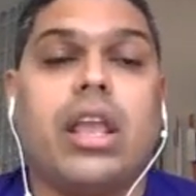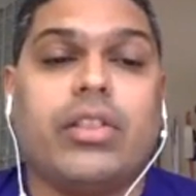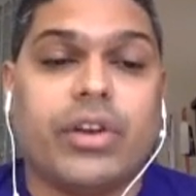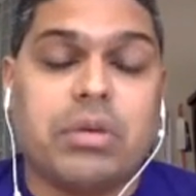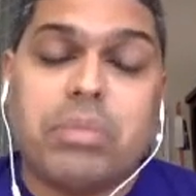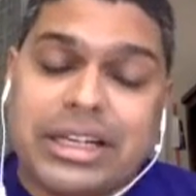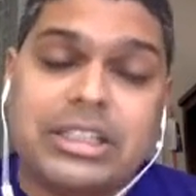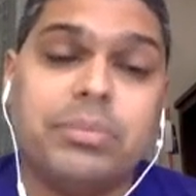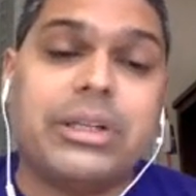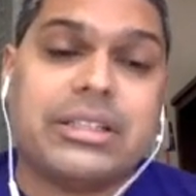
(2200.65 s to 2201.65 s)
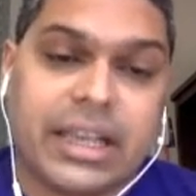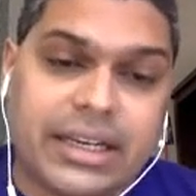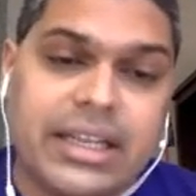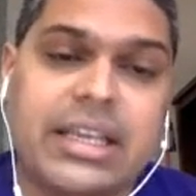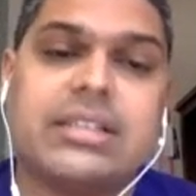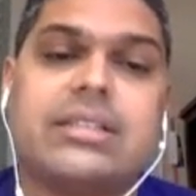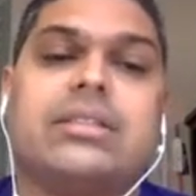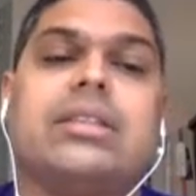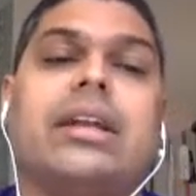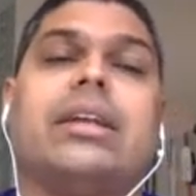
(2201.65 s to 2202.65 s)
There are multiple techniques
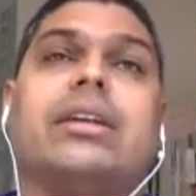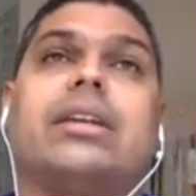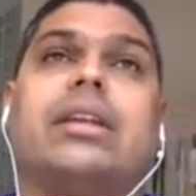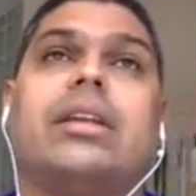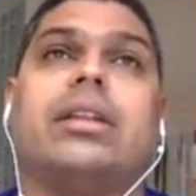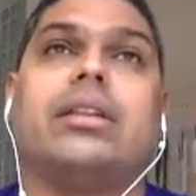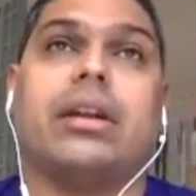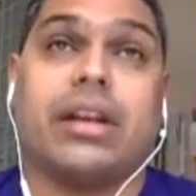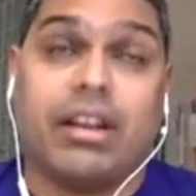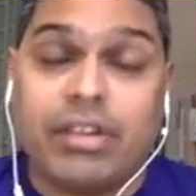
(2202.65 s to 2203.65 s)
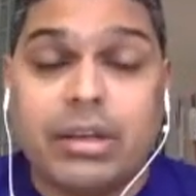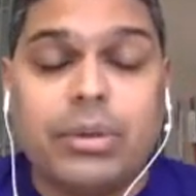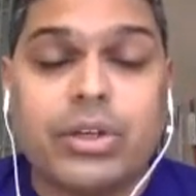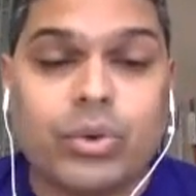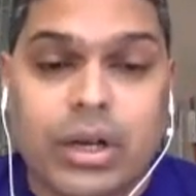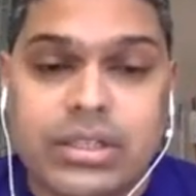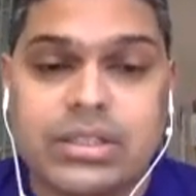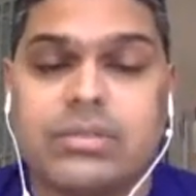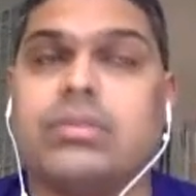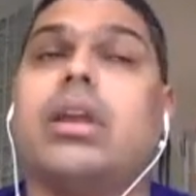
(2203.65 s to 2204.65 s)
that are that are available to
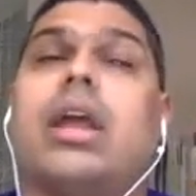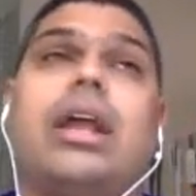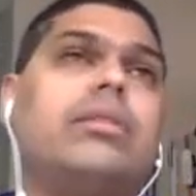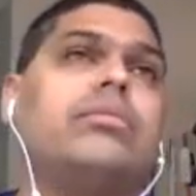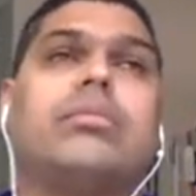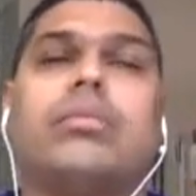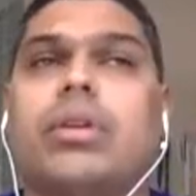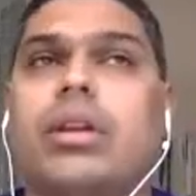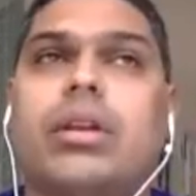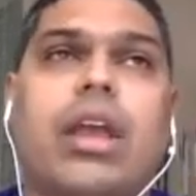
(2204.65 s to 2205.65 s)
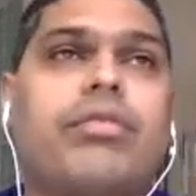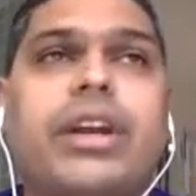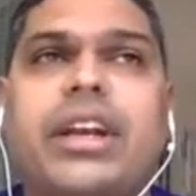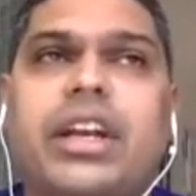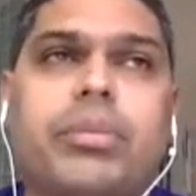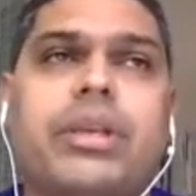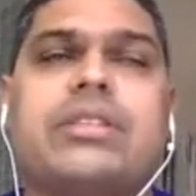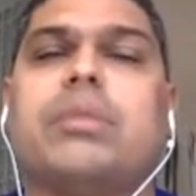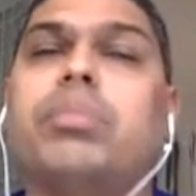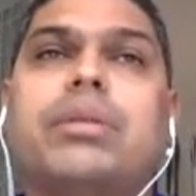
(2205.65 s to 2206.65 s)
us, and every
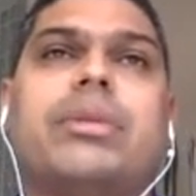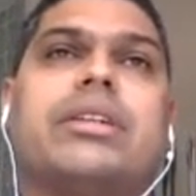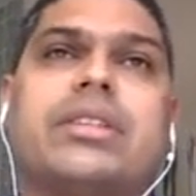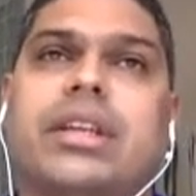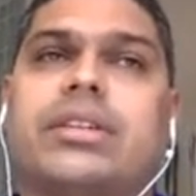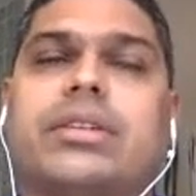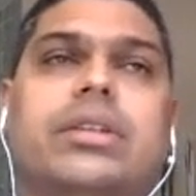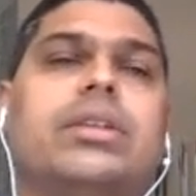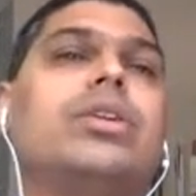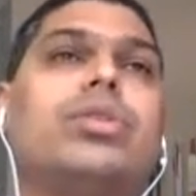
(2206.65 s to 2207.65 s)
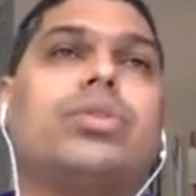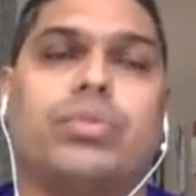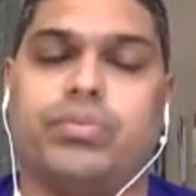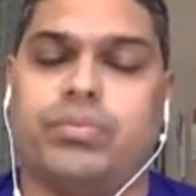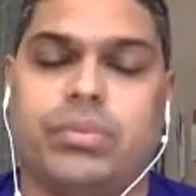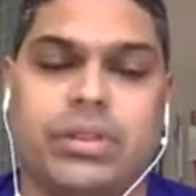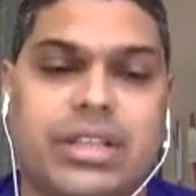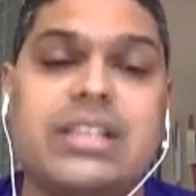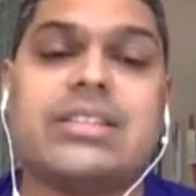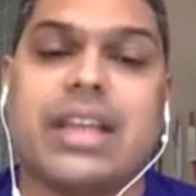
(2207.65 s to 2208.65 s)
database implements it to
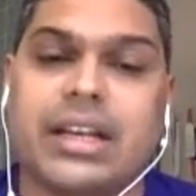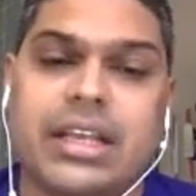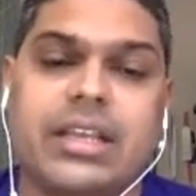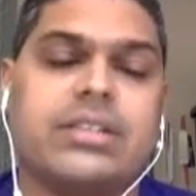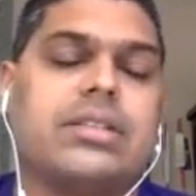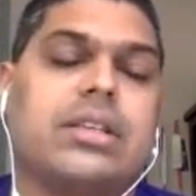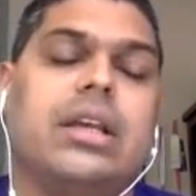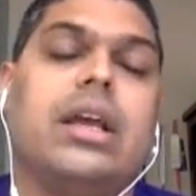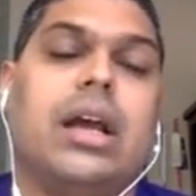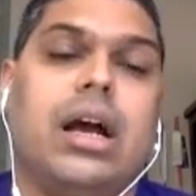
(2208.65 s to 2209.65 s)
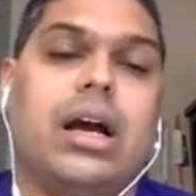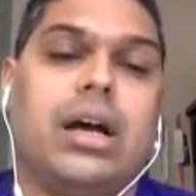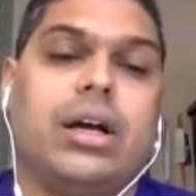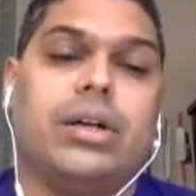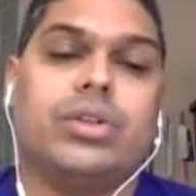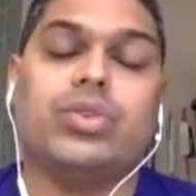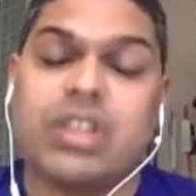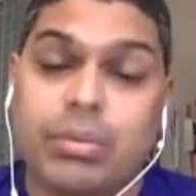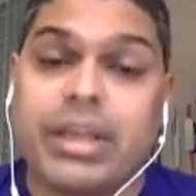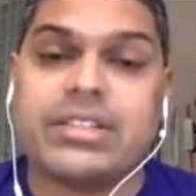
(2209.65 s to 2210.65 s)
these techniques uh, to
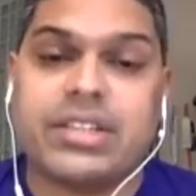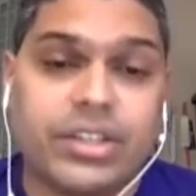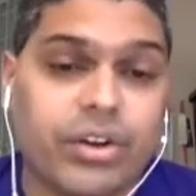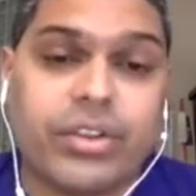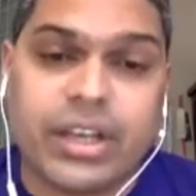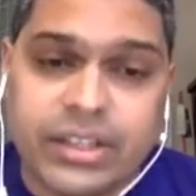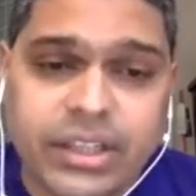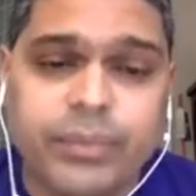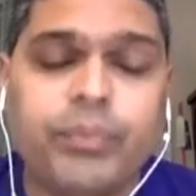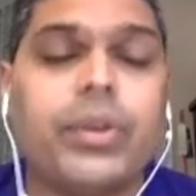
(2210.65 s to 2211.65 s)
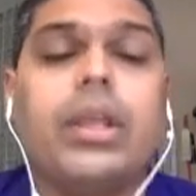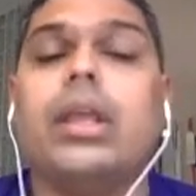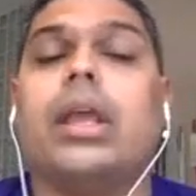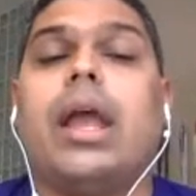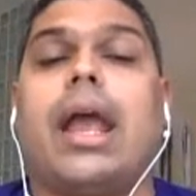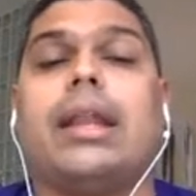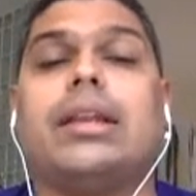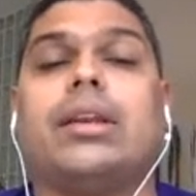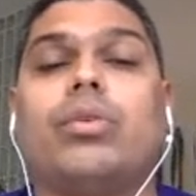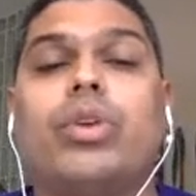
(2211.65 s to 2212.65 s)
some extent or the other.
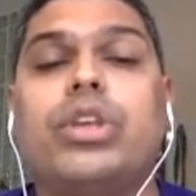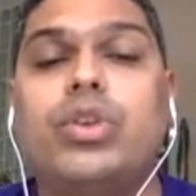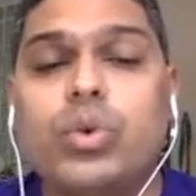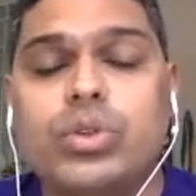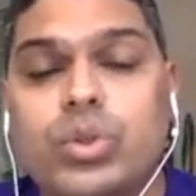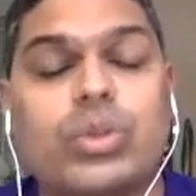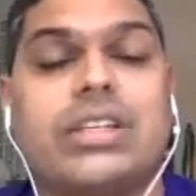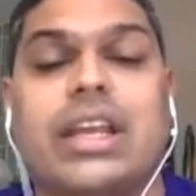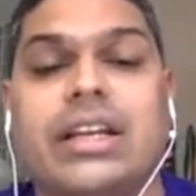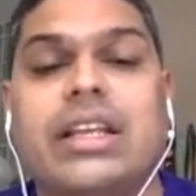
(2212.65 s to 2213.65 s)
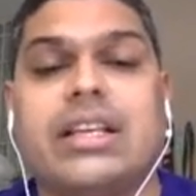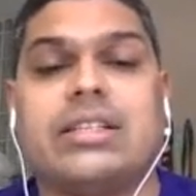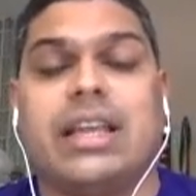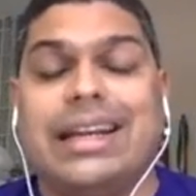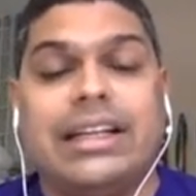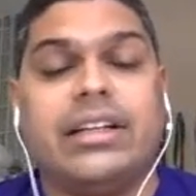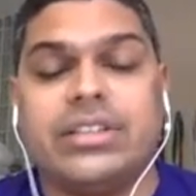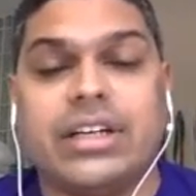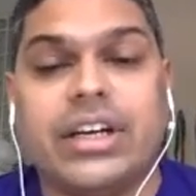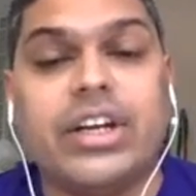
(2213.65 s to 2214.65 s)
And we use those techniques
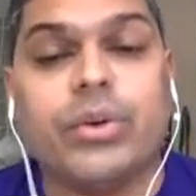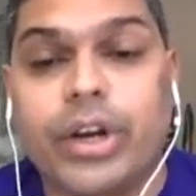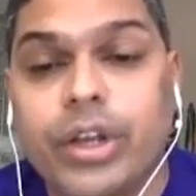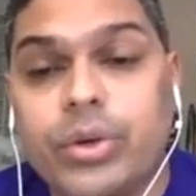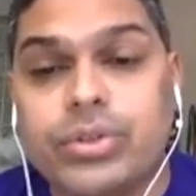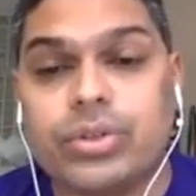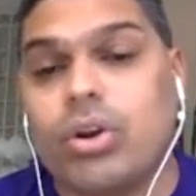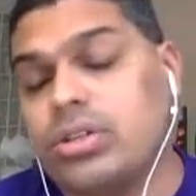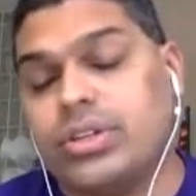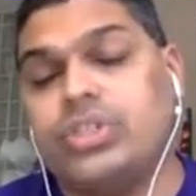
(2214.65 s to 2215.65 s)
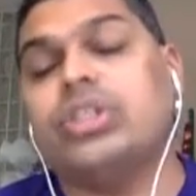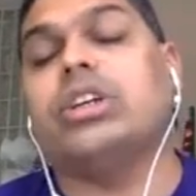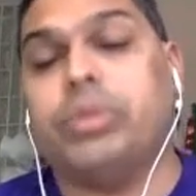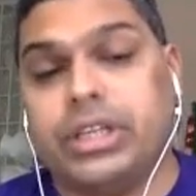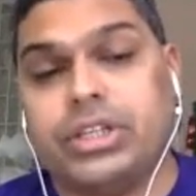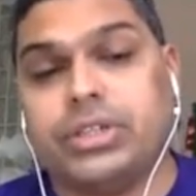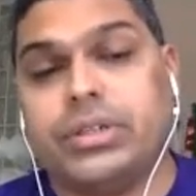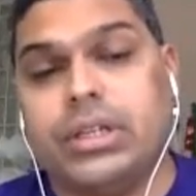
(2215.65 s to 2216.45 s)
intelligently to reduce cross-region communication.